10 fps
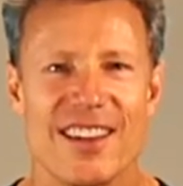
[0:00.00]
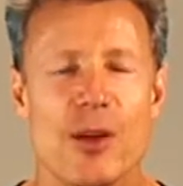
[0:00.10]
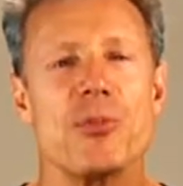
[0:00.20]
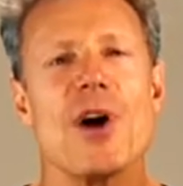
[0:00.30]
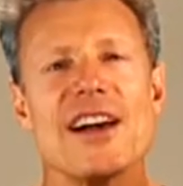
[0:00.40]

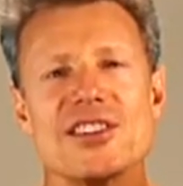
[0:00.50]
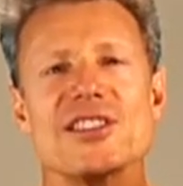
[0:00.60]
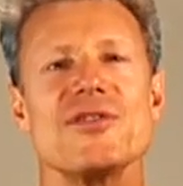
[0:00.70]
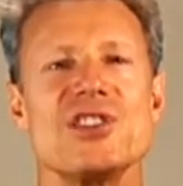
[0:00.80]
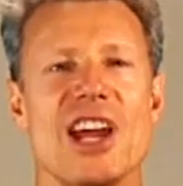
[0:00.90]
The
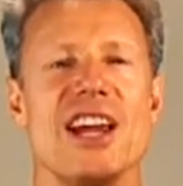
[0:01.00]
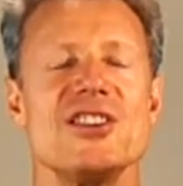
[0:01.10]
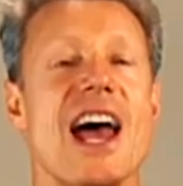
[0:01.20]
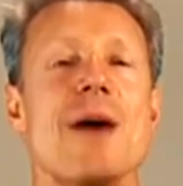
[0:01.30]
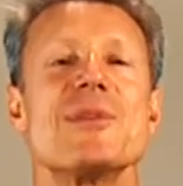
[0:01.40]
process of
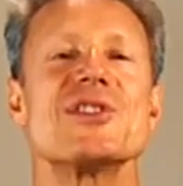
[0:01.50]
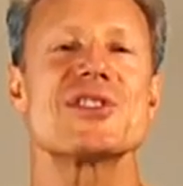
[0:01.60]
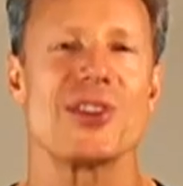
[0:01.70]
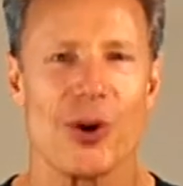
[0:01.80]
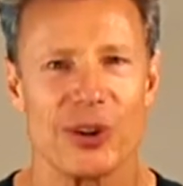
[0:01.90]
change happens
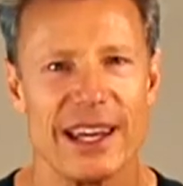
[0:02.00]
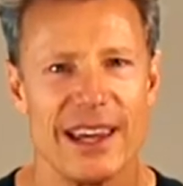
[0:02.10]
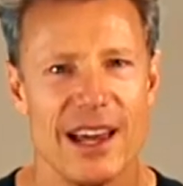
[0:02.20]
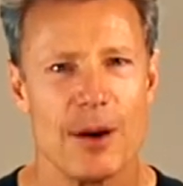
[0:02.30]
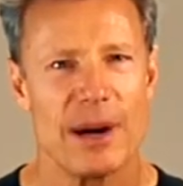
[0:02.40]

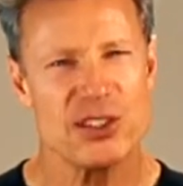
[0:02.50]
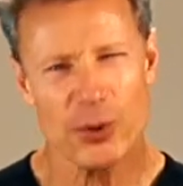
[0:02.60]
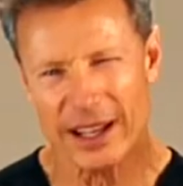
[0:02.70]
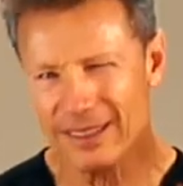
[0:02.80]
slowly. By doing a